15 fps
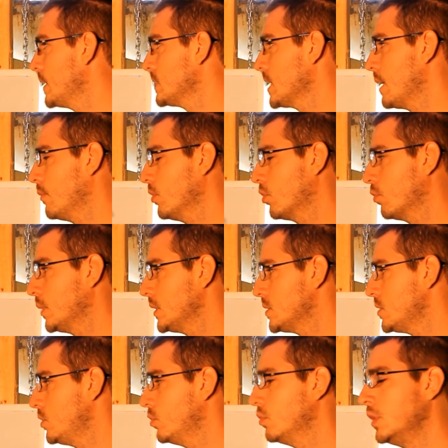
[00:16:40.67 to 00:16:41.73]
my time a little
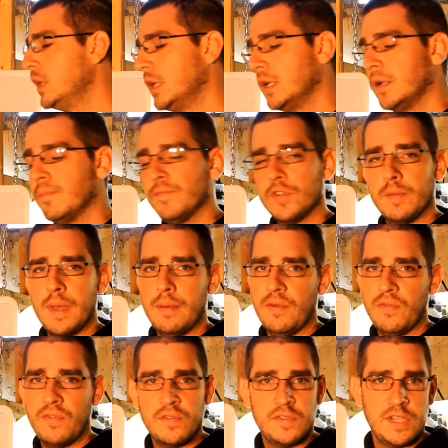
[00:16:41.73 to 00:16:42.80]
bit too to
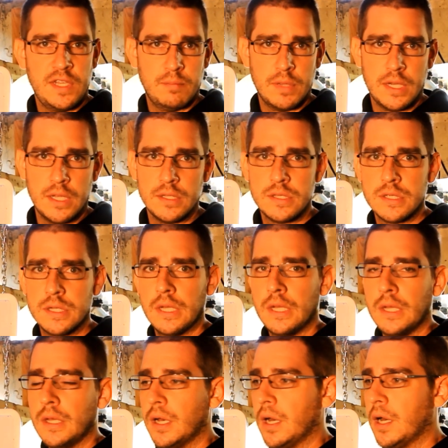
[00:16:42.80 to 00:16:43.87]
maybe 15 minutes.
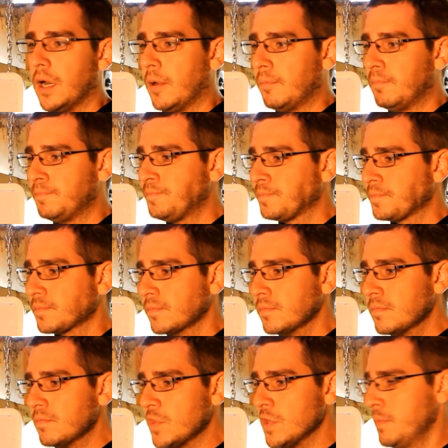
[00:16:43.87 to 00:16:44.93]
Um,
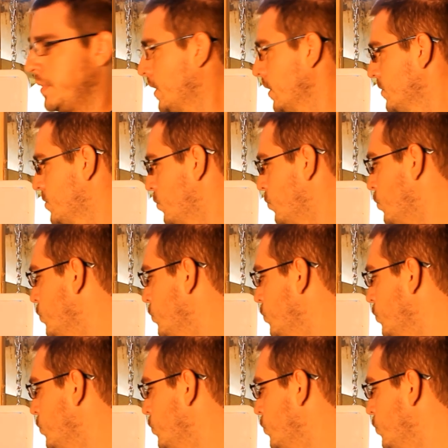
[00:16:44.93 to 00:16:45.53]
because the